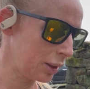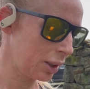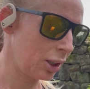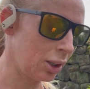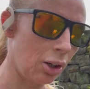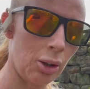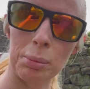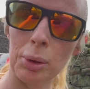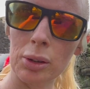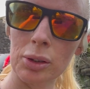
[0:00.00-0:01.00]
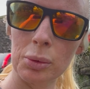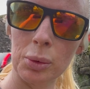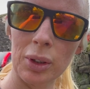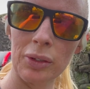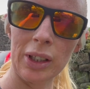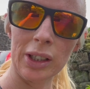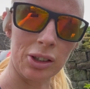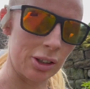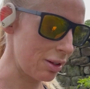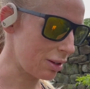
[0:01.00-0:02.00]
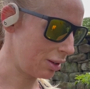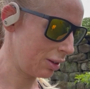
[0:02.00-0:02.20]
Hot pot to all the finishers.